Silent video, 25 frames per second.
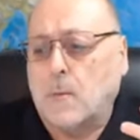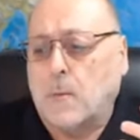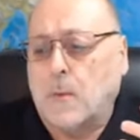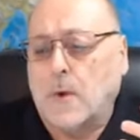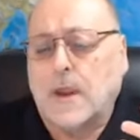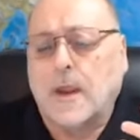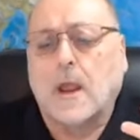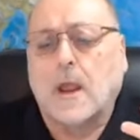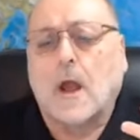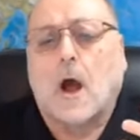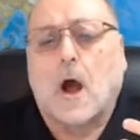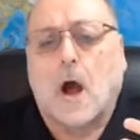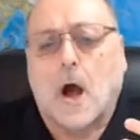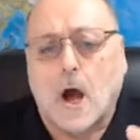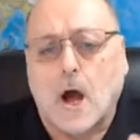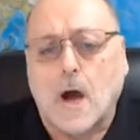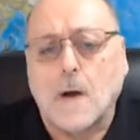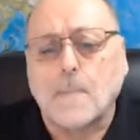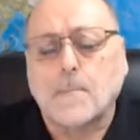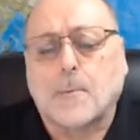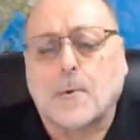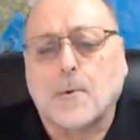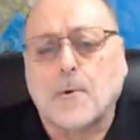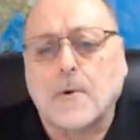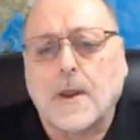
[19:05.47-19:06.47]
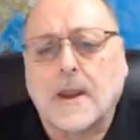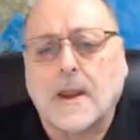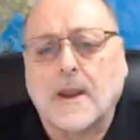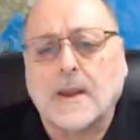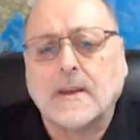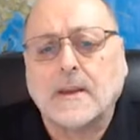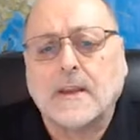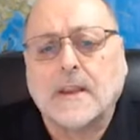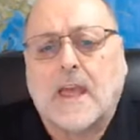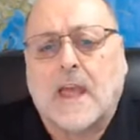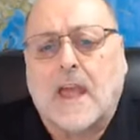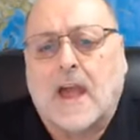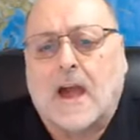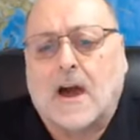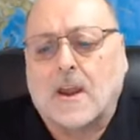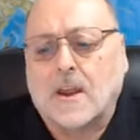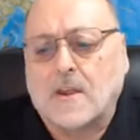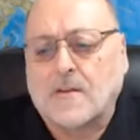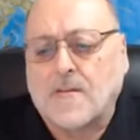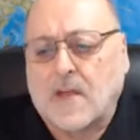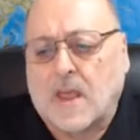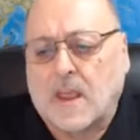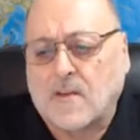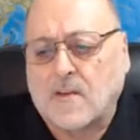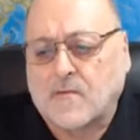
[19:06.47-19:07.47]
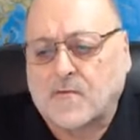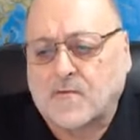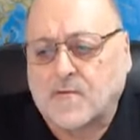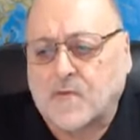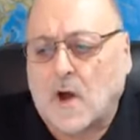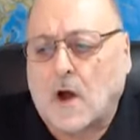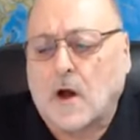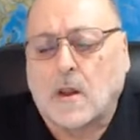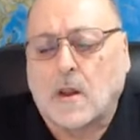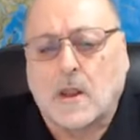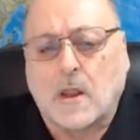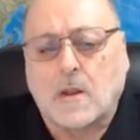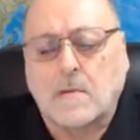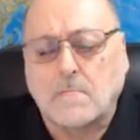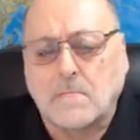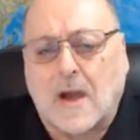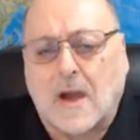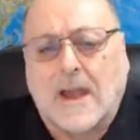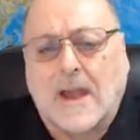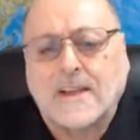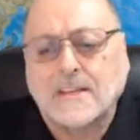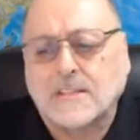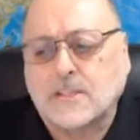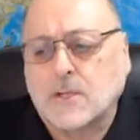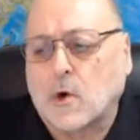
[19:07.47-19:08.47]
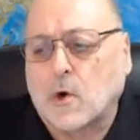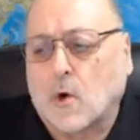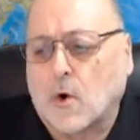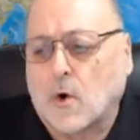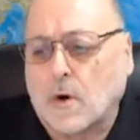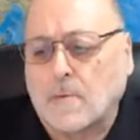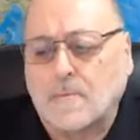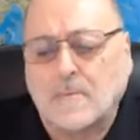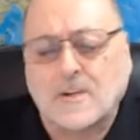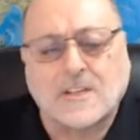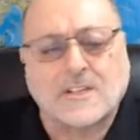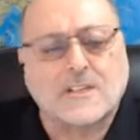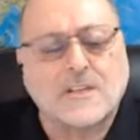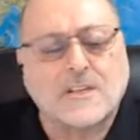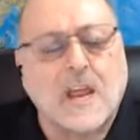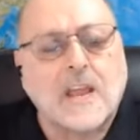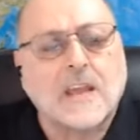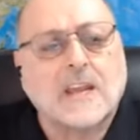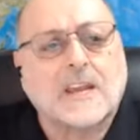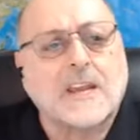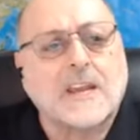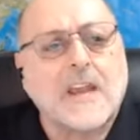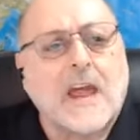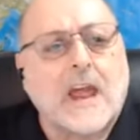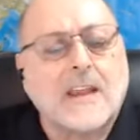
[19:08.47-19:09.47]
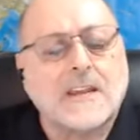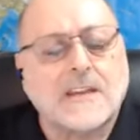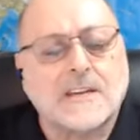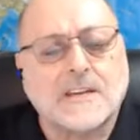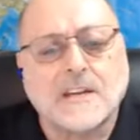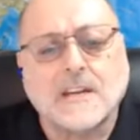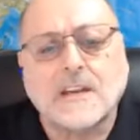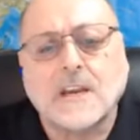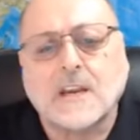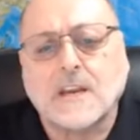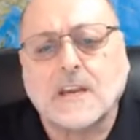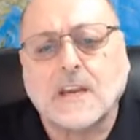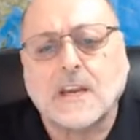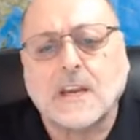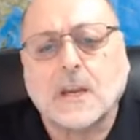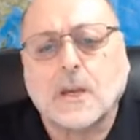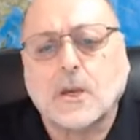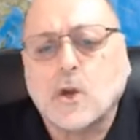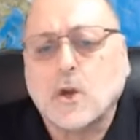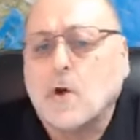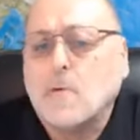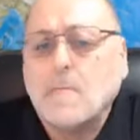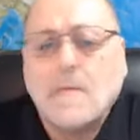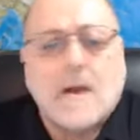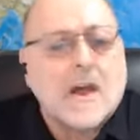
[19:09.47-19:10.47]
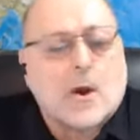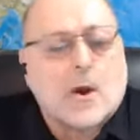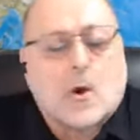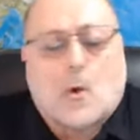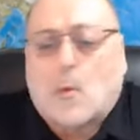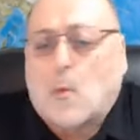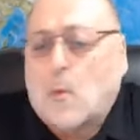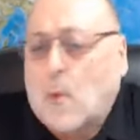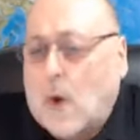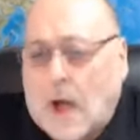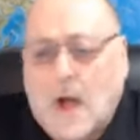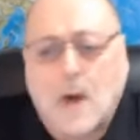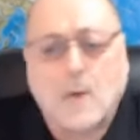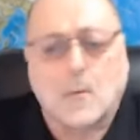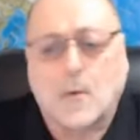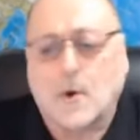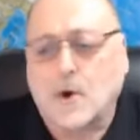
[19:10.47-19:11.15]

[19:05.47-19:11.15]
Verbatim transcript: we operate out of a fallen mindset or a mistaken identity no matter what